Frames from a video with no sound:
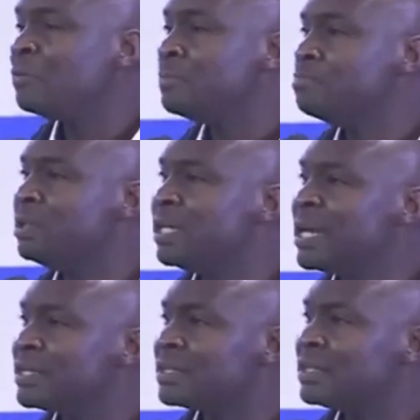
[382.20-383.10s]
of the
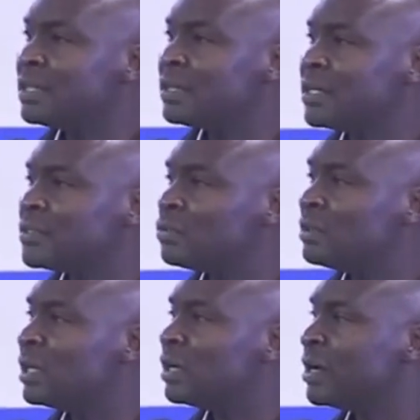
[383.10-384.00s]
biggest secrets to
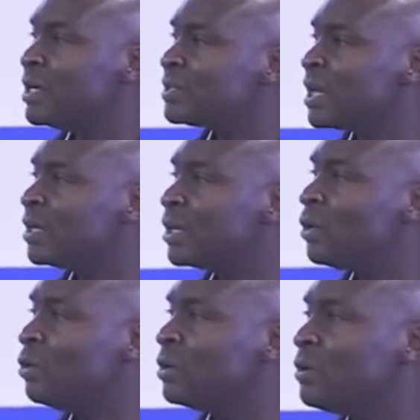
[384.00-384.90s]
the grace and the
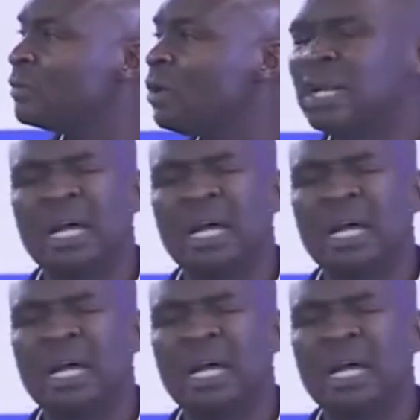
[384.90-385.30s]
glory of God,